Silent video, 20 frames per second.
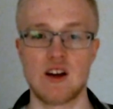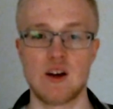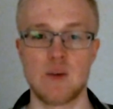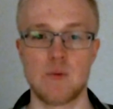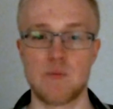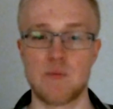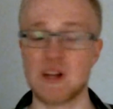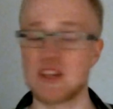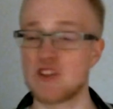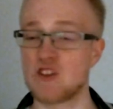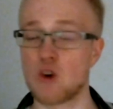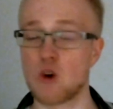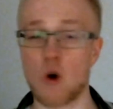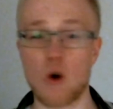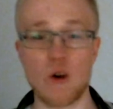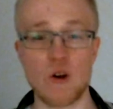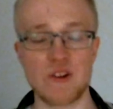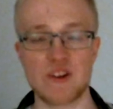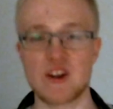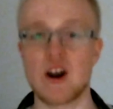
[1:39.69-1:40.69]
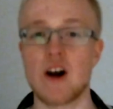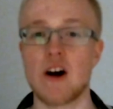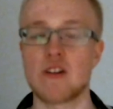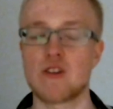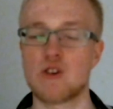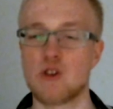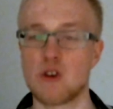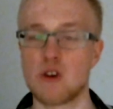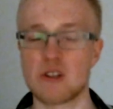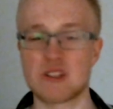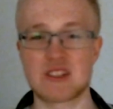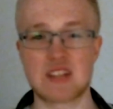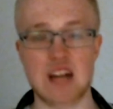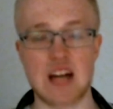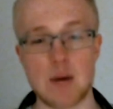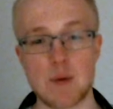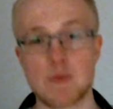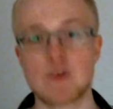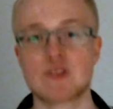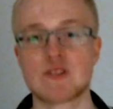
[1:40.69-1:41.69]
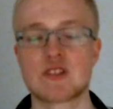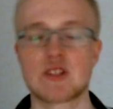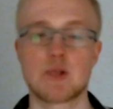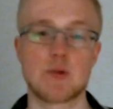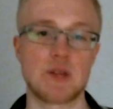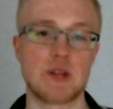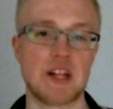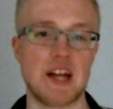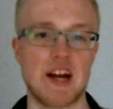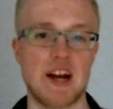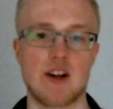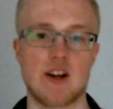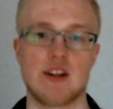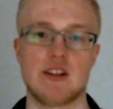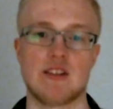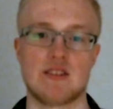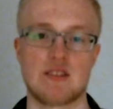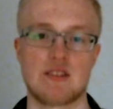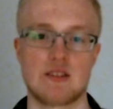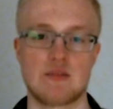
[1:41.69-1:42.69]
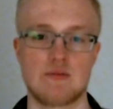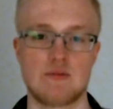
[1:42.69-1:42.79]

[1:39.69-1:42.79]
But you're holding on to those couple similarities.